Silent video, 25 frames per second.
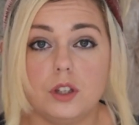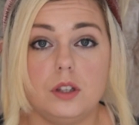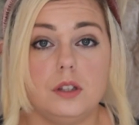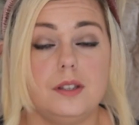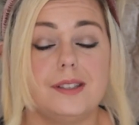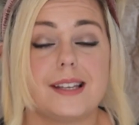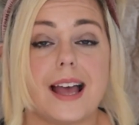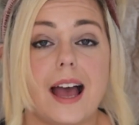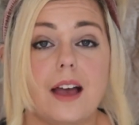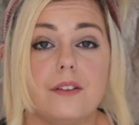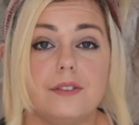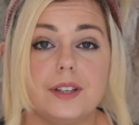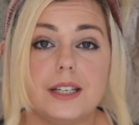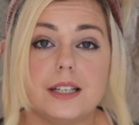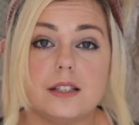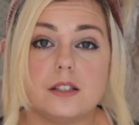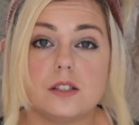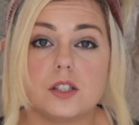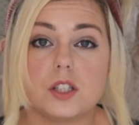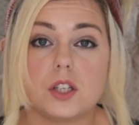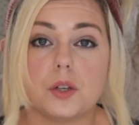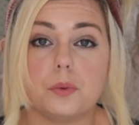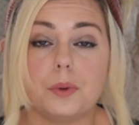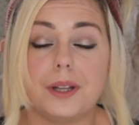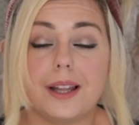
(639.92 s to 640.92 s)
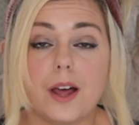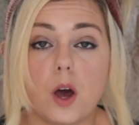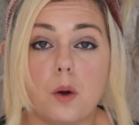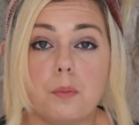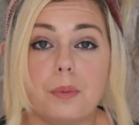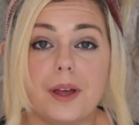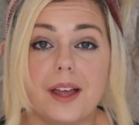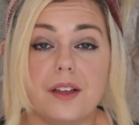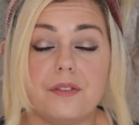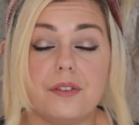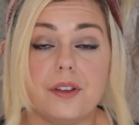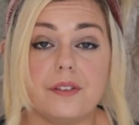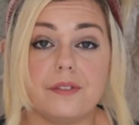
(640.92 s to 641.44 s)
diving into a little
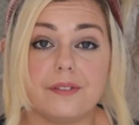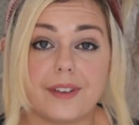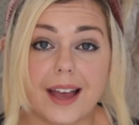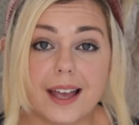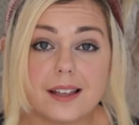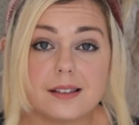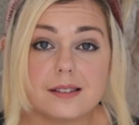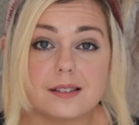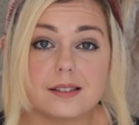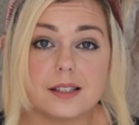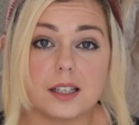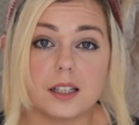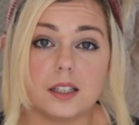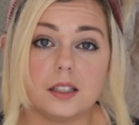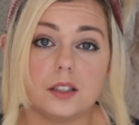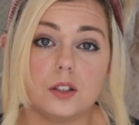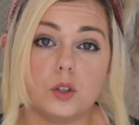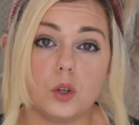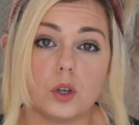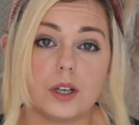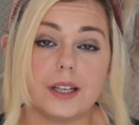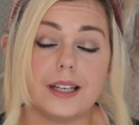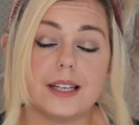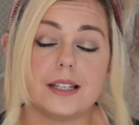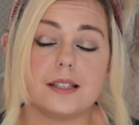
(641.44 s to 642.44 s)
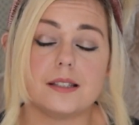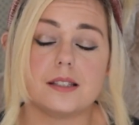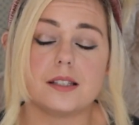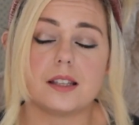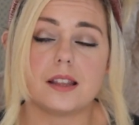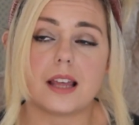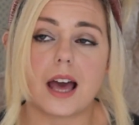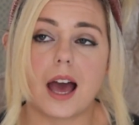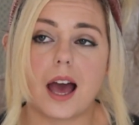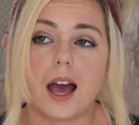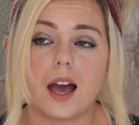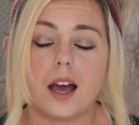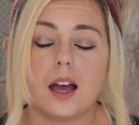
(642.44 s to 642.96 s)
bit of investing, looking into
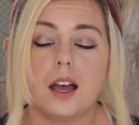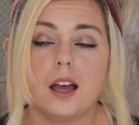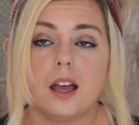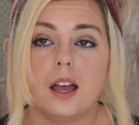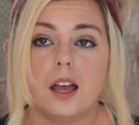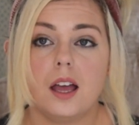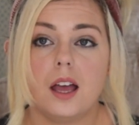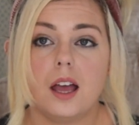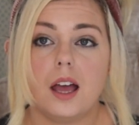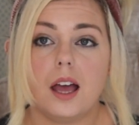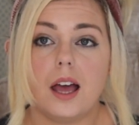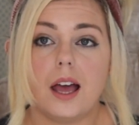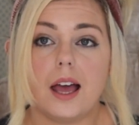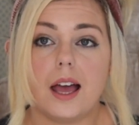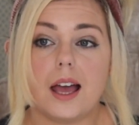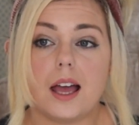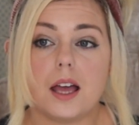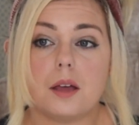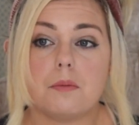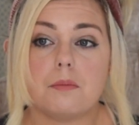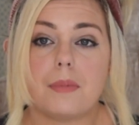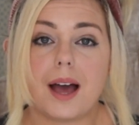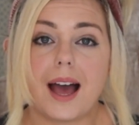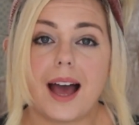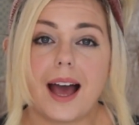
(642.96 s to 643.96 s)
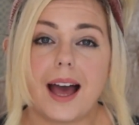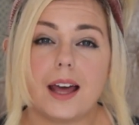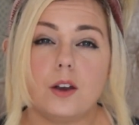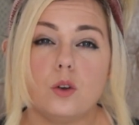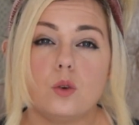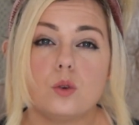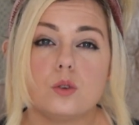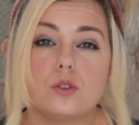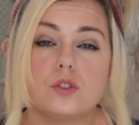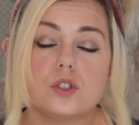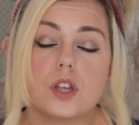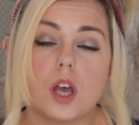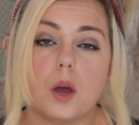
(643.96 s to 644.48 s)
that, and
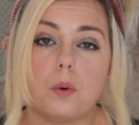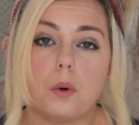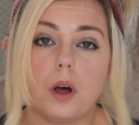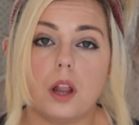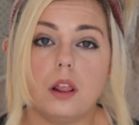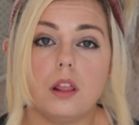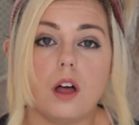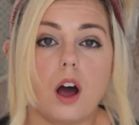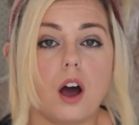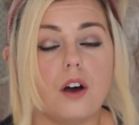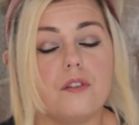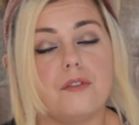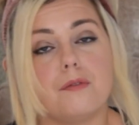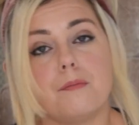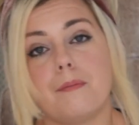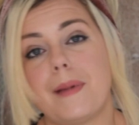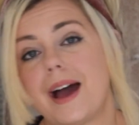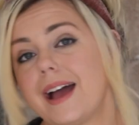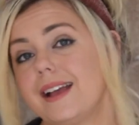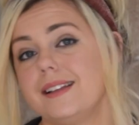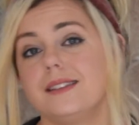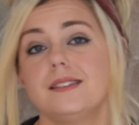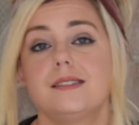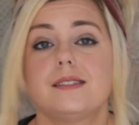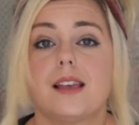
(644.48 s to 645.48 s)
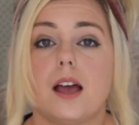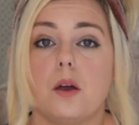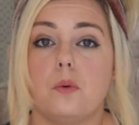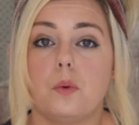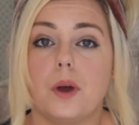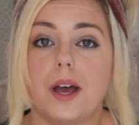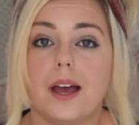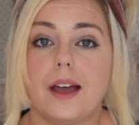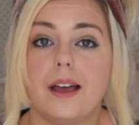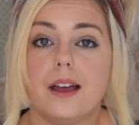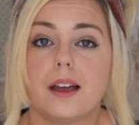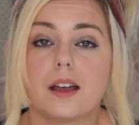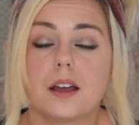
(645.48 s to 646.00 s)
also a lot of mindset
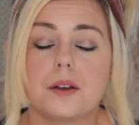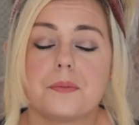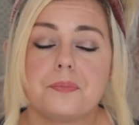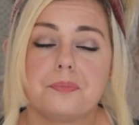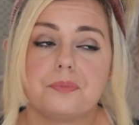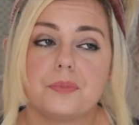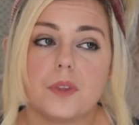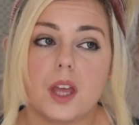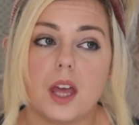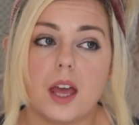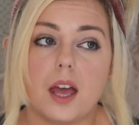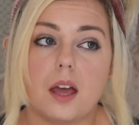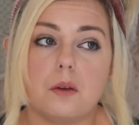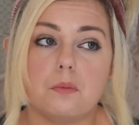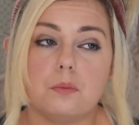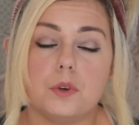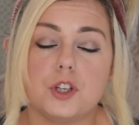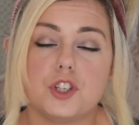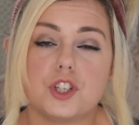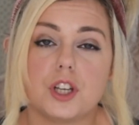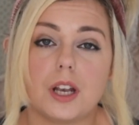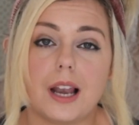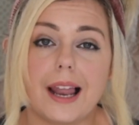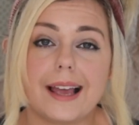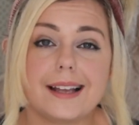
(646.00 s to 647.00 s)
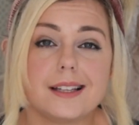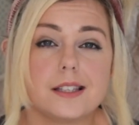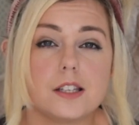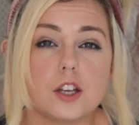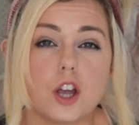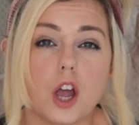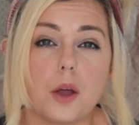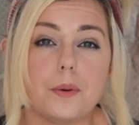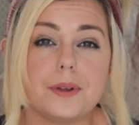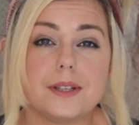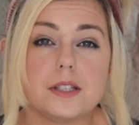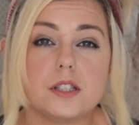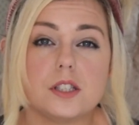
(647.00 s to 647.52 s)
work, which I'd like to
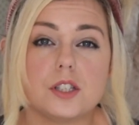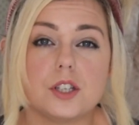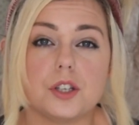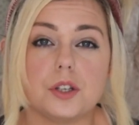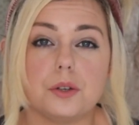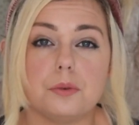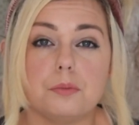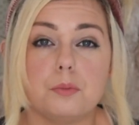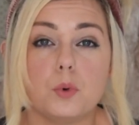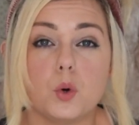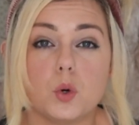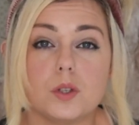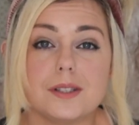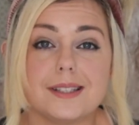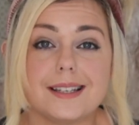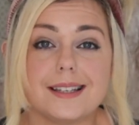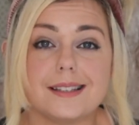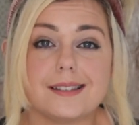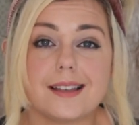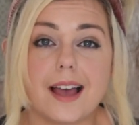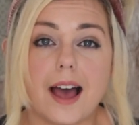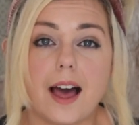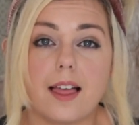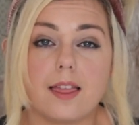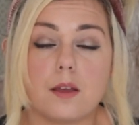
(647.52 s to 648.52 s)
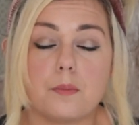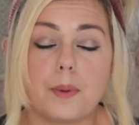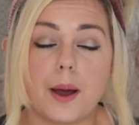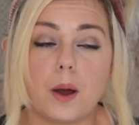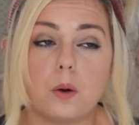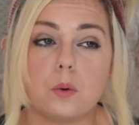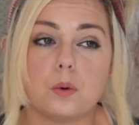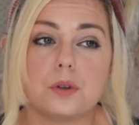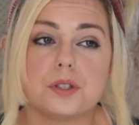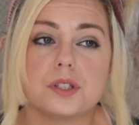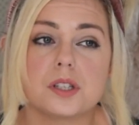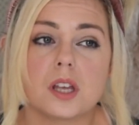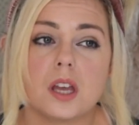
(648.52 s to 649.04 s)
go into more detail
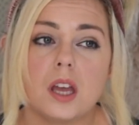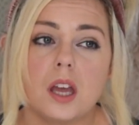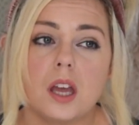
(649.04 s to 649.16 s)
about,